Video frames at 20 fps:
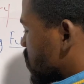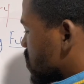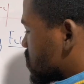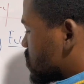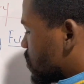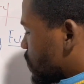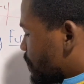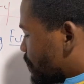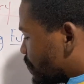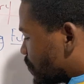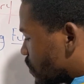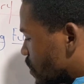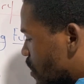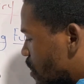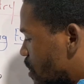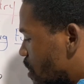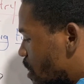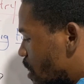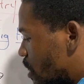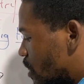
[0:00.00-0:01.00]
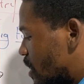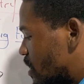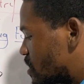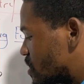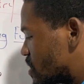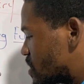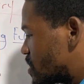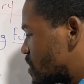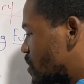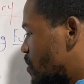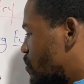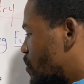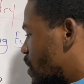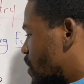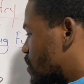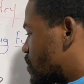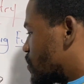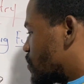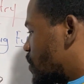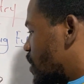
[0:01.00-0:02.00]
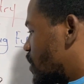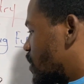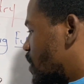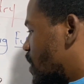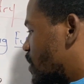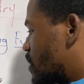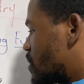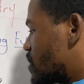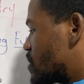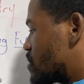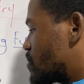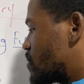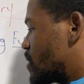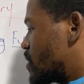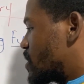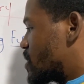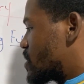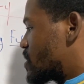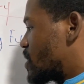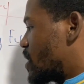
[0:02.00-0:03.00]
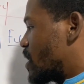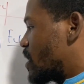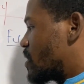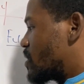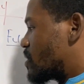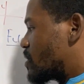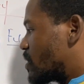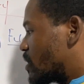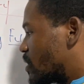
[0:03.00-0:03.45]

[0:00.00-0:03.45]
So let us see what that is really saying,